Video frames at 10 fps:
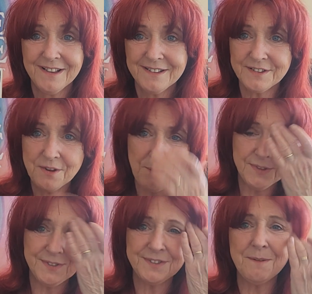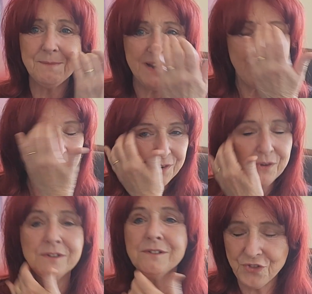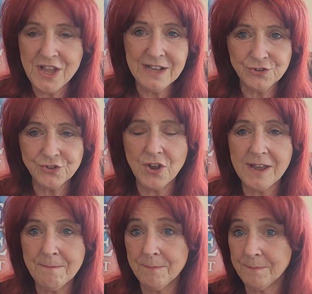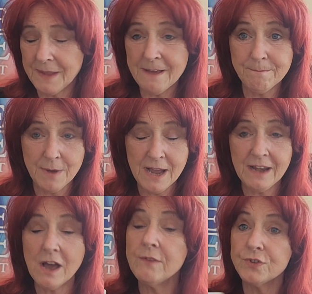So on some level, things in my life,